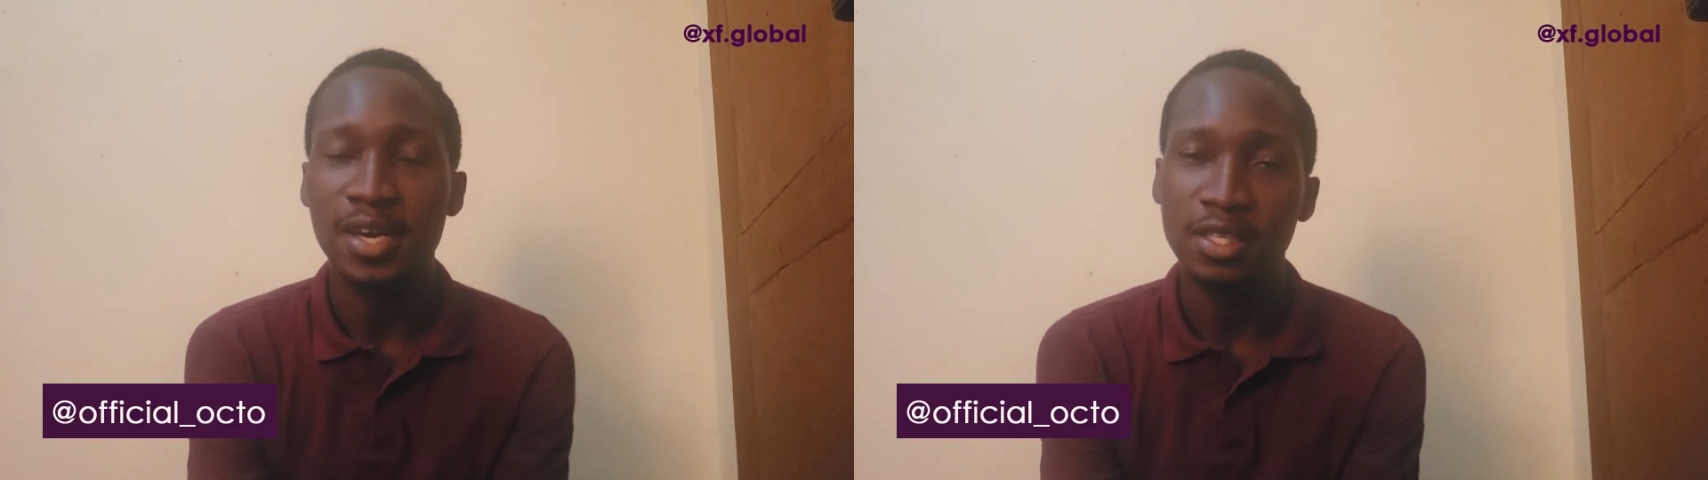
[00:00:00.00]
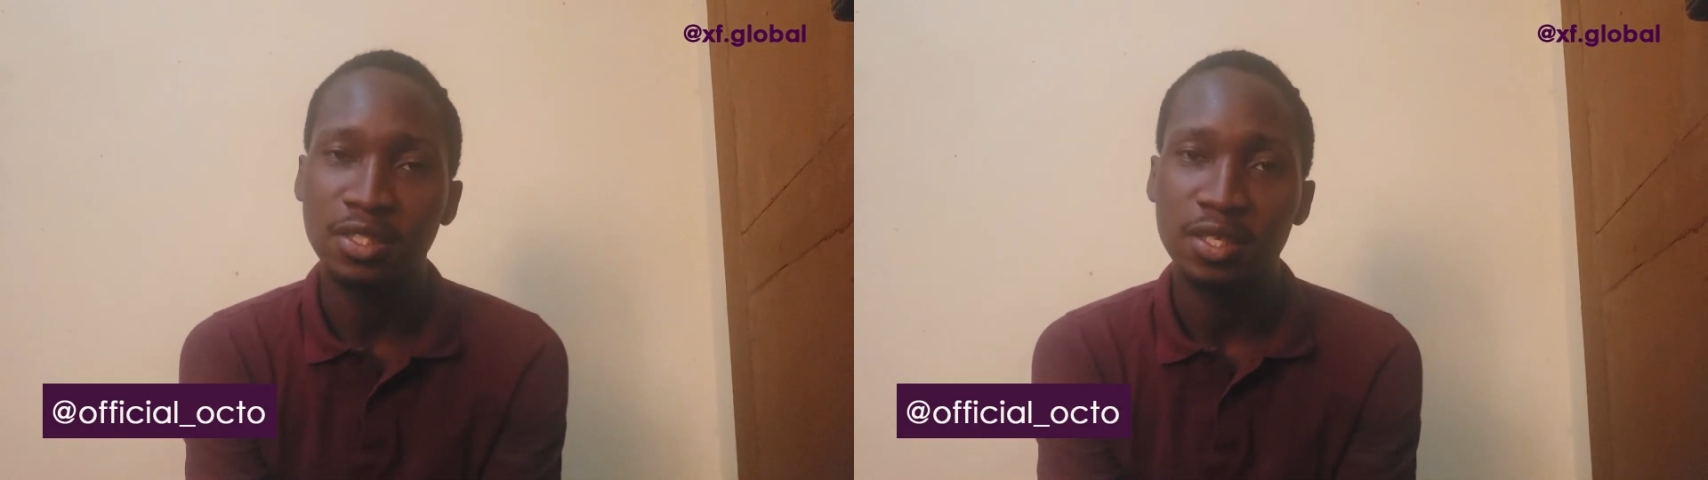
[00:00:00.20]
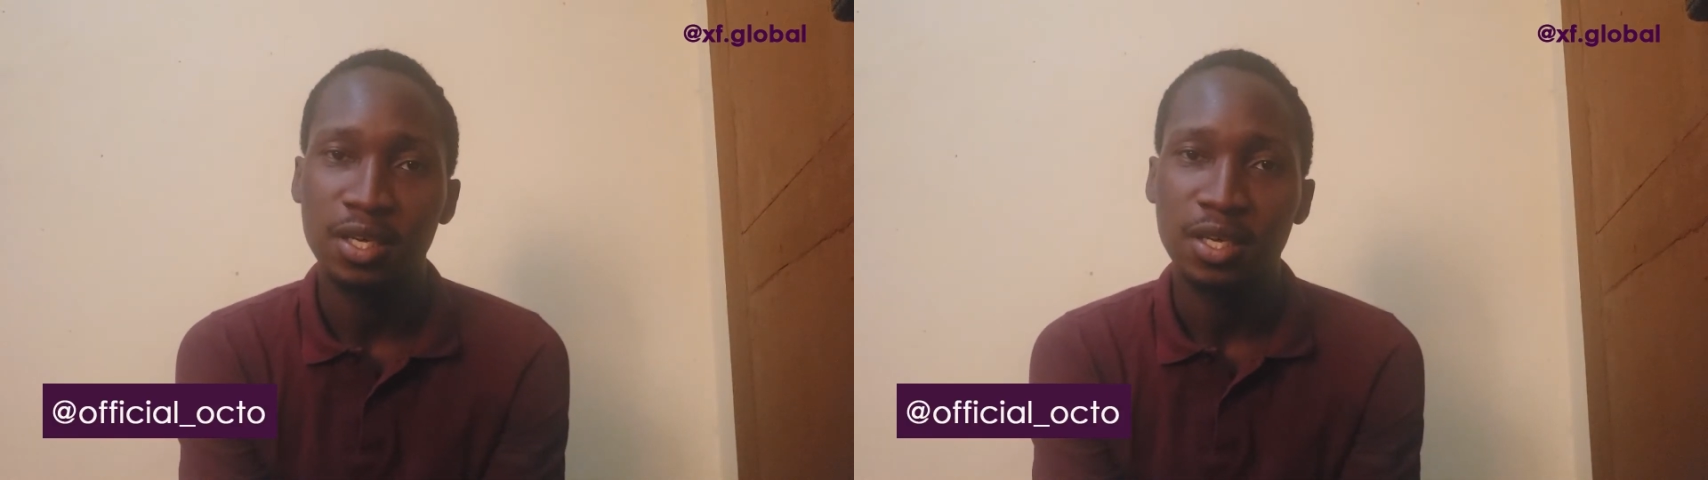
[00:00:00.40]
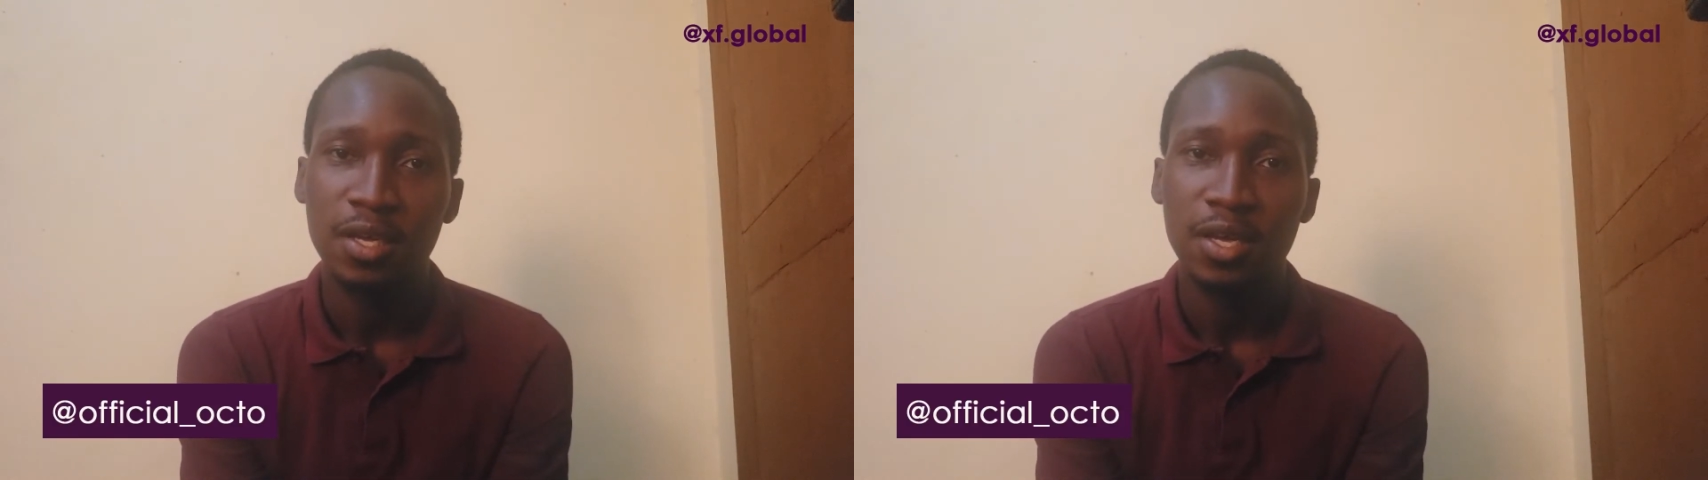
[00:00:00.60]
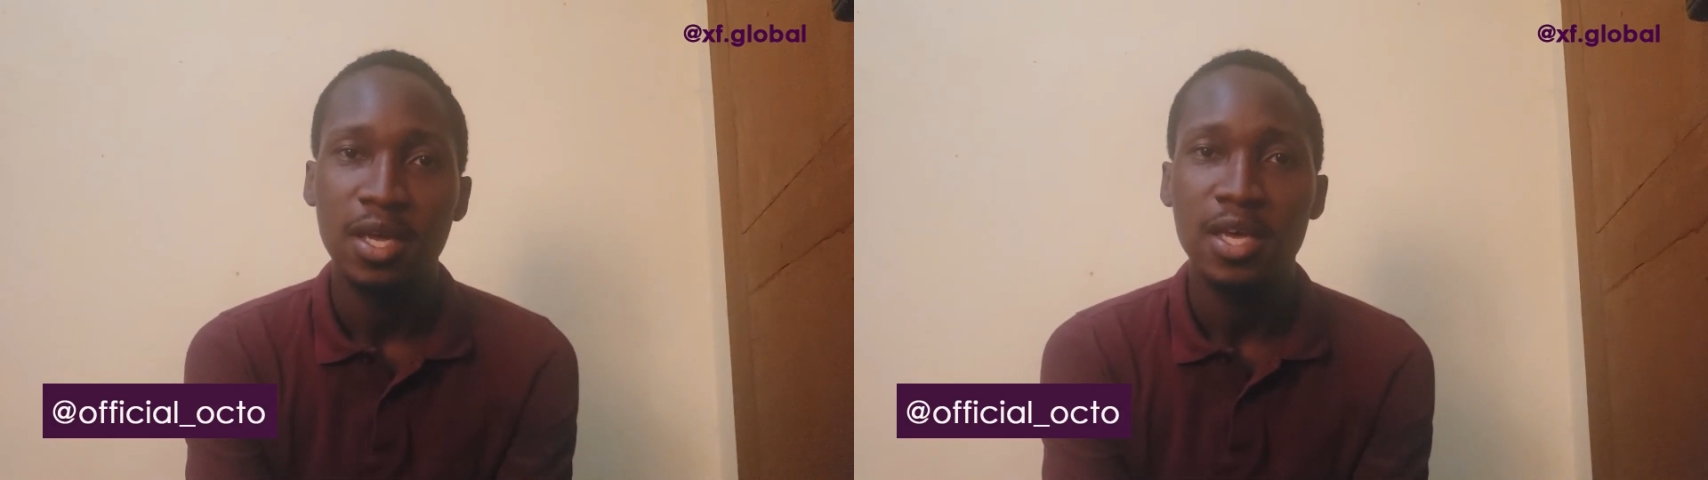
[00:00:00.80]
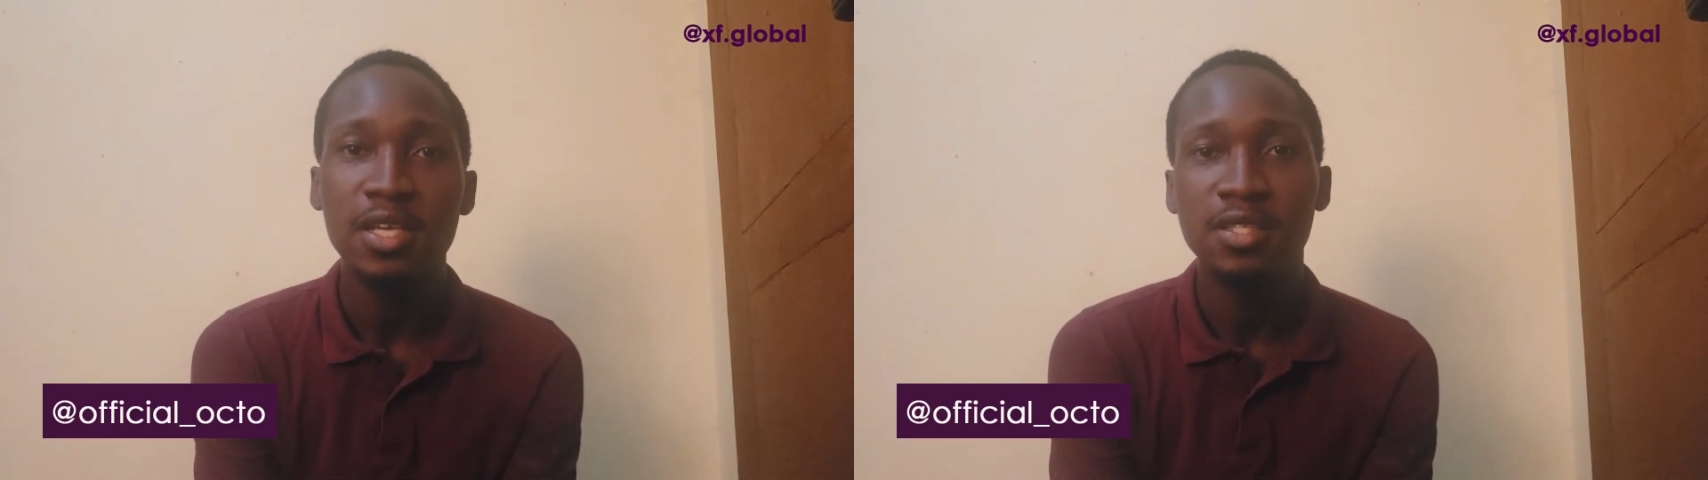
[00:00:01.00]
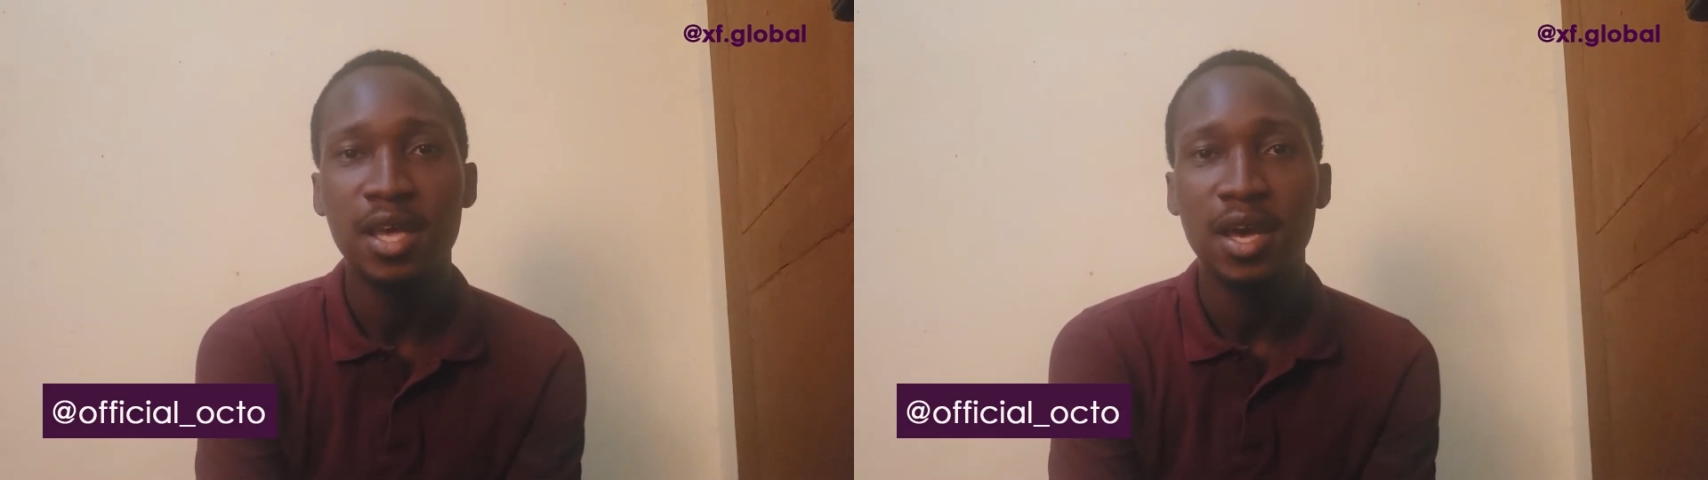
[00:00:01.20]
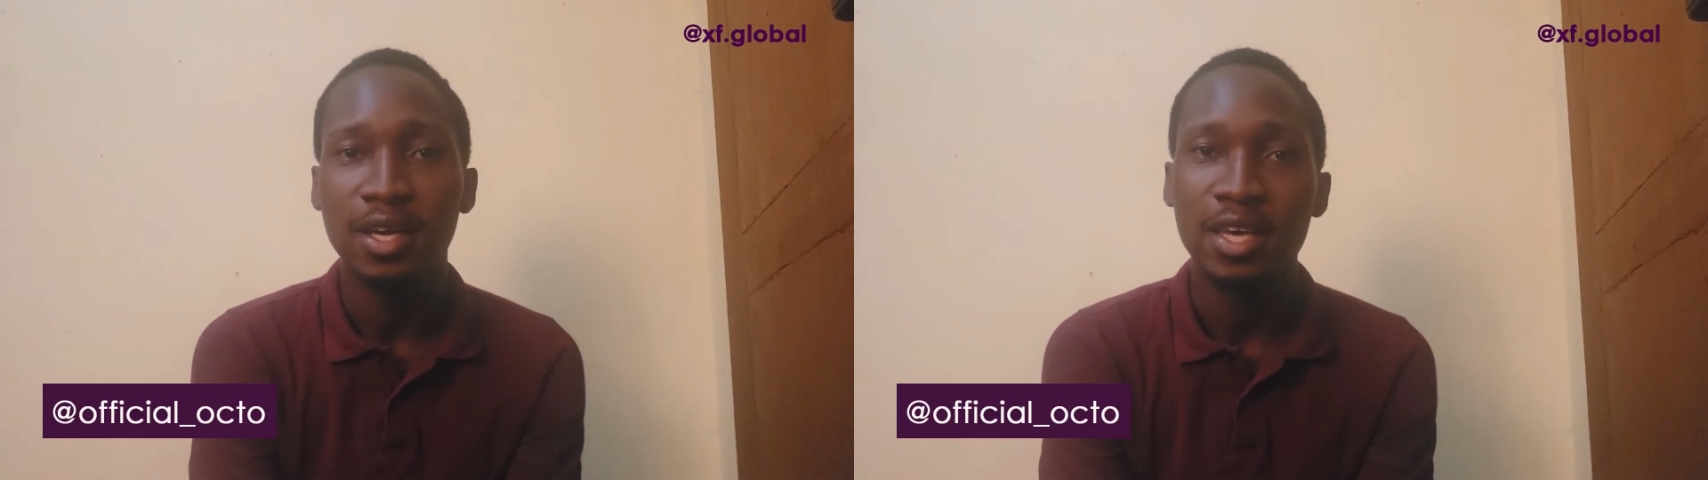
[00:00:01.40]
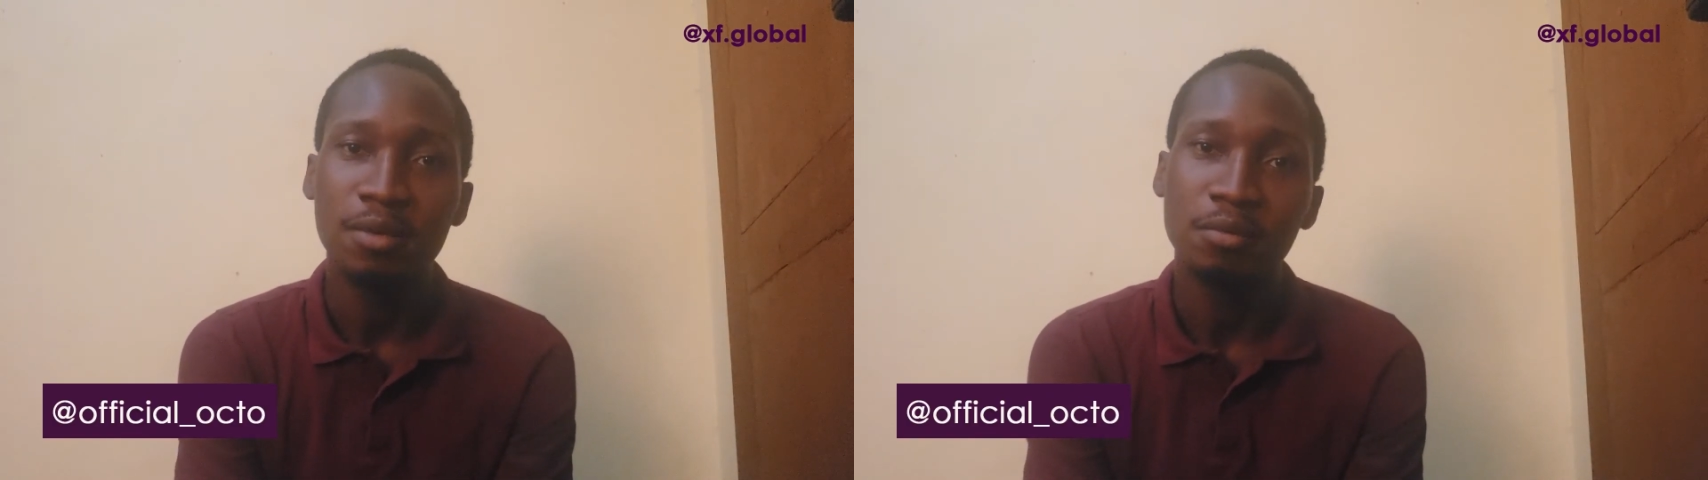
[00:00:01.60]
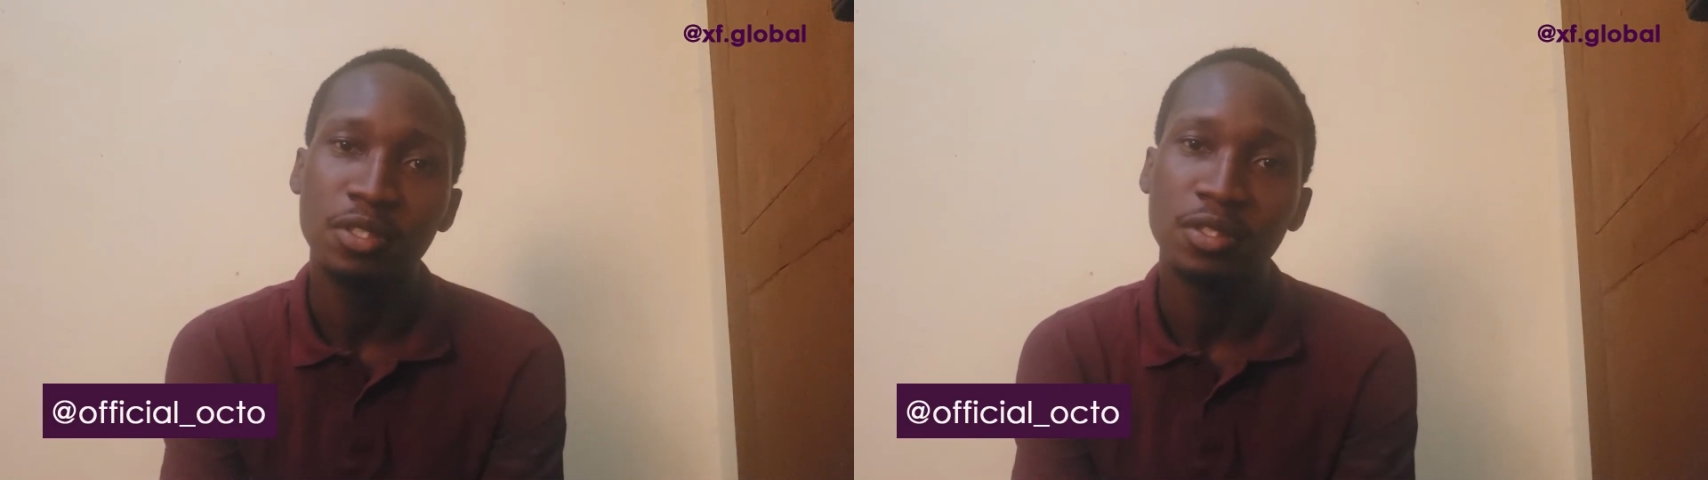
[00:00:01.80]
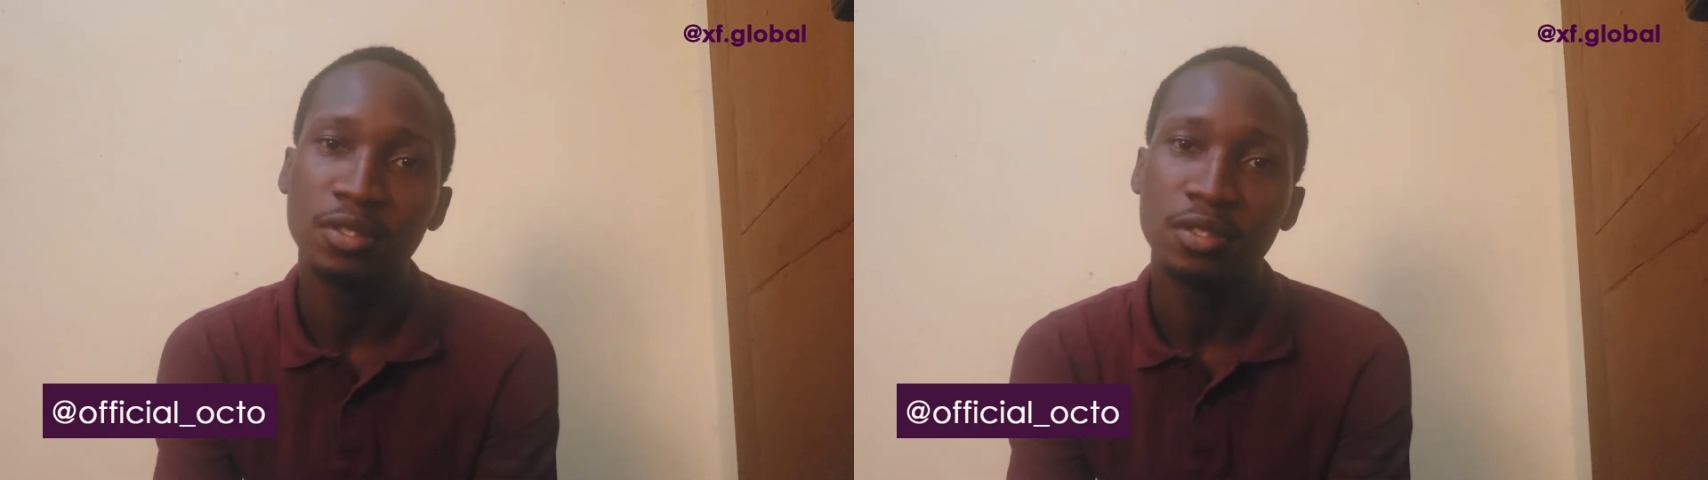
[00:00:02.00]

get easier games